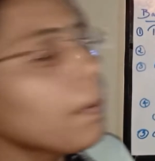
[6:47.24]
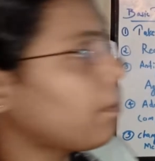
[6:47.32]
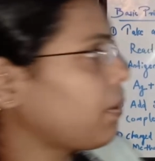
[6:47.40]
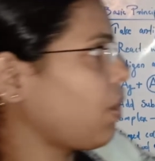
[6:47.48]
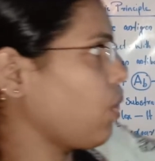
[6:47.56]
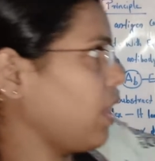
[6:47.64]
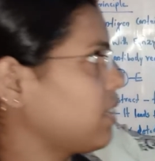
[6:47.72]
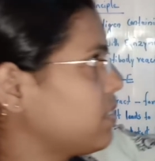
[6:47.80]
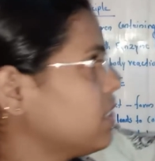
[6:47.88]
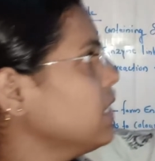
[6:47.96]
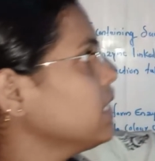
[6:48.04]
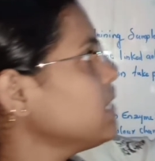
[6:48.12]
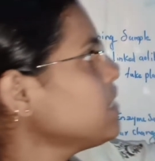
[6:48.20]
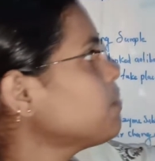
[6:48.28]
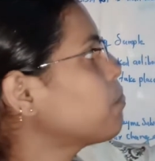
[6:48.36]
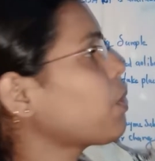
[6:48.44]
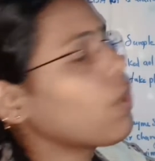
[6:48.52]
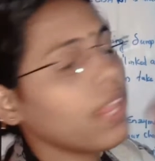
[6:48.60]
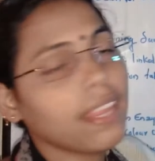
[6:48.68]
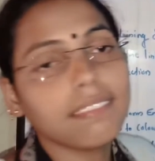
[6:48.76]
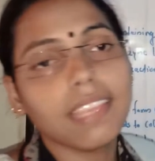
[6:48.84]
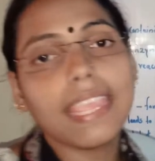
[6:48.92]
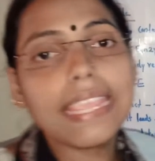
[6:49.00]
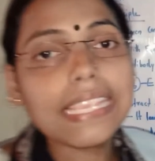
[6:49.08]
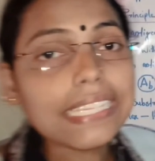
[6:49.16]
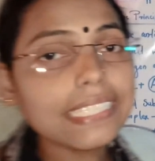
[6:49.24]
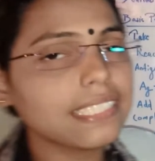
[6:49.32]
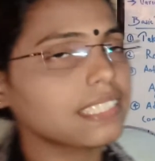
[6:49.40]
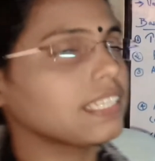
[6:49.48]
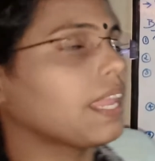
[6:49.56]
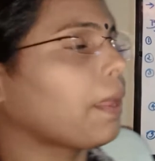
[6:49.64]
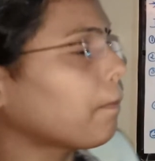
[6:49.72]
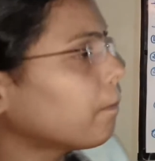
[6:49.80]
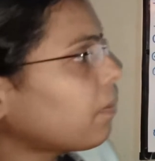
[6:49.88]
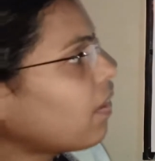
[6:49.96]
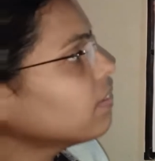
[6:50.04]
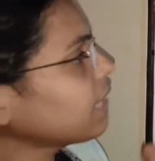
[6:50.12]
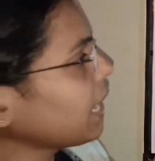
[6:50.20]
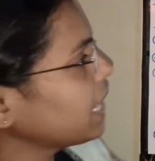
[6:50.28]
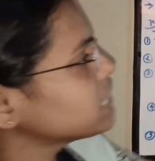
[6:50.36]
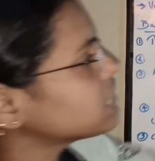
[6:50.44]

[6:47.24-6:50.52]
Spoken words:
product. This product is impart a